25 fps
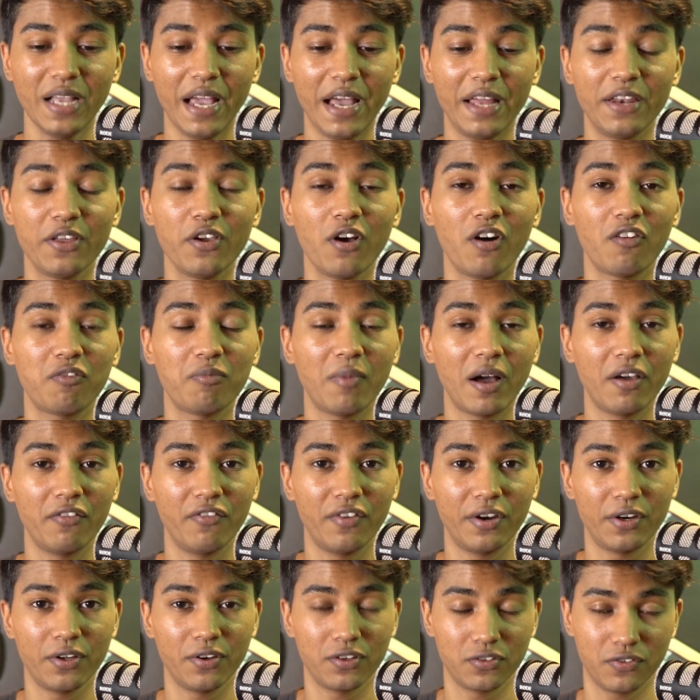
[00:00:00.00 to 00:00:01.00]
any of my
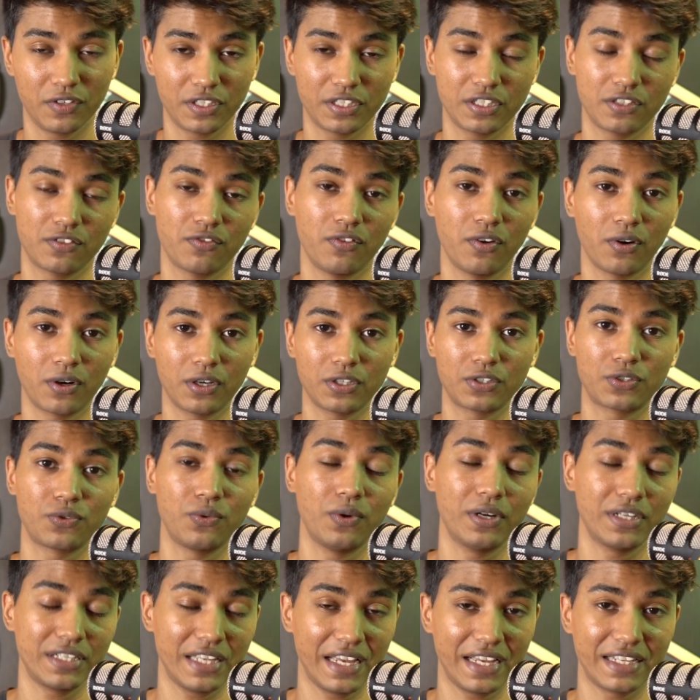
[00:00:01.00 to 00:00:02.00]
videos which is focused
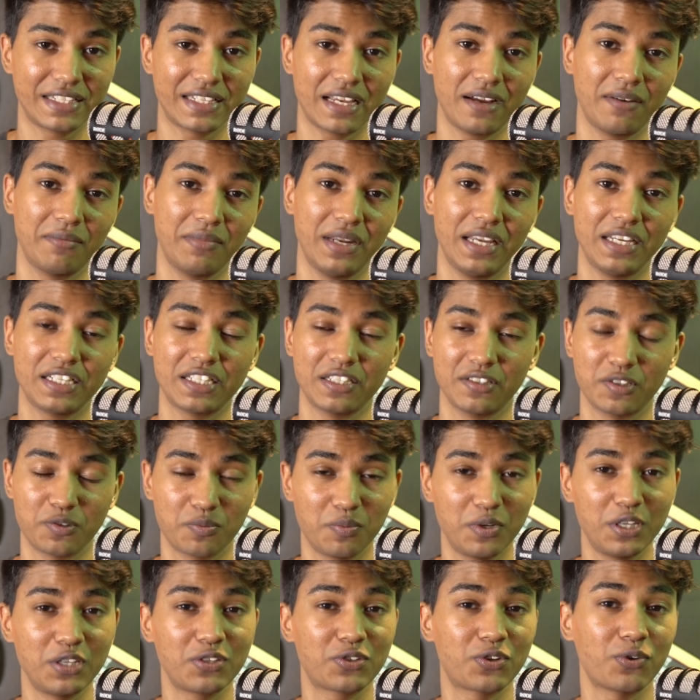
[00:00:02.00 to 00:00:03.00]
towards examinations,
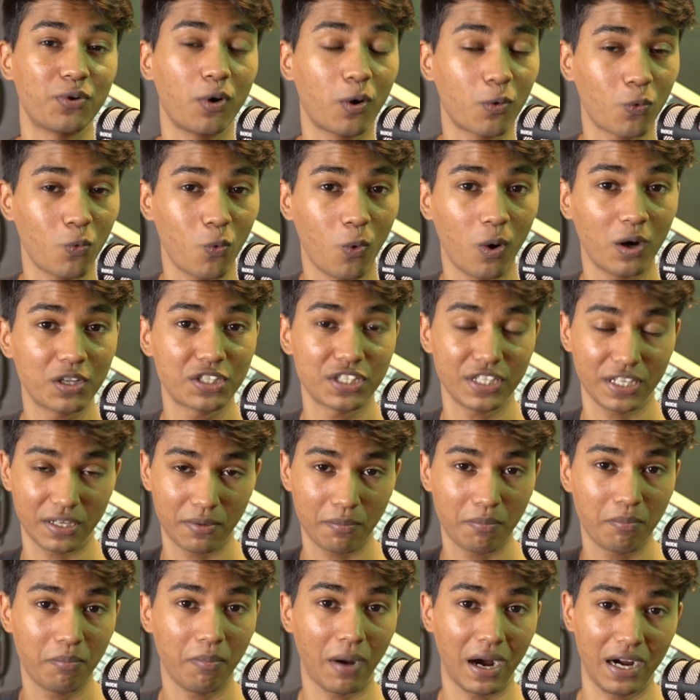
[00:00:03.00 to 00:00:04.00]
please do not watch
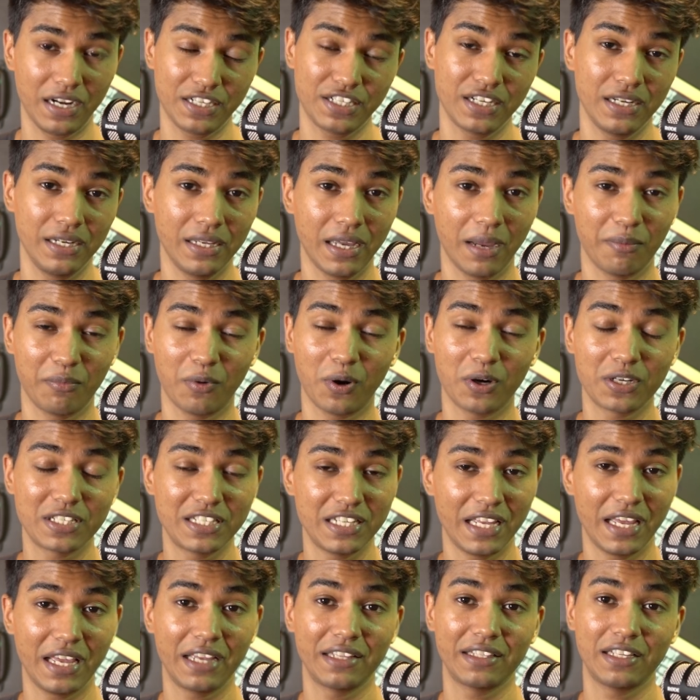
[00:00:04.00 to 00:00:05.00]
it partially. I'm not
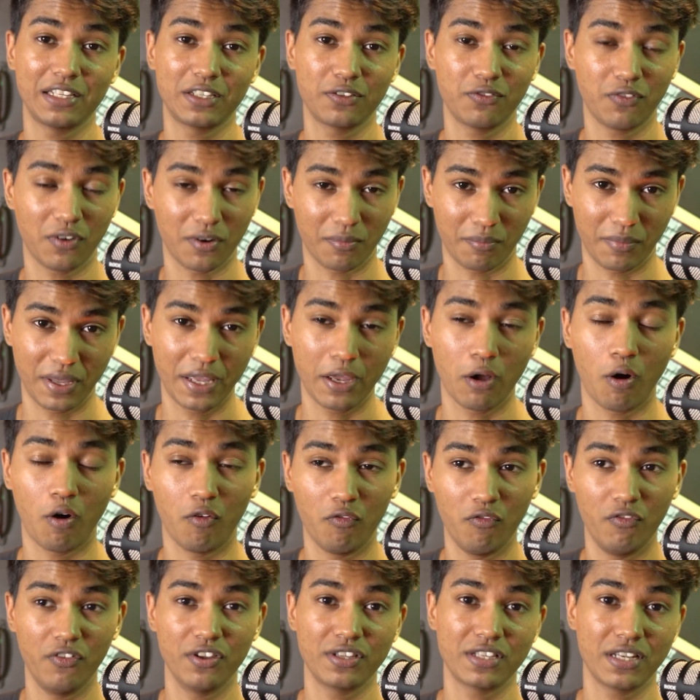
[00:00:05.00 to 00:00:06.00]
saying this for me.
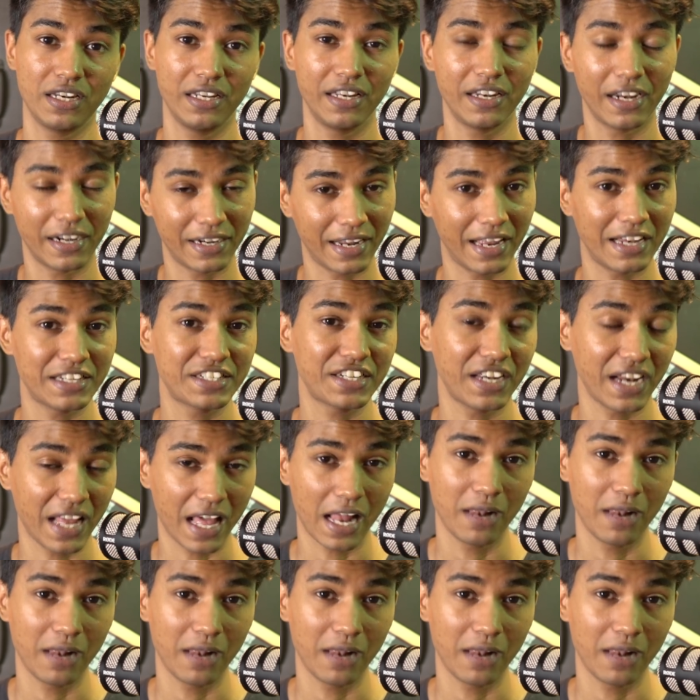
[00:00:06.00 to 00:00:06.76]
Obviously, retention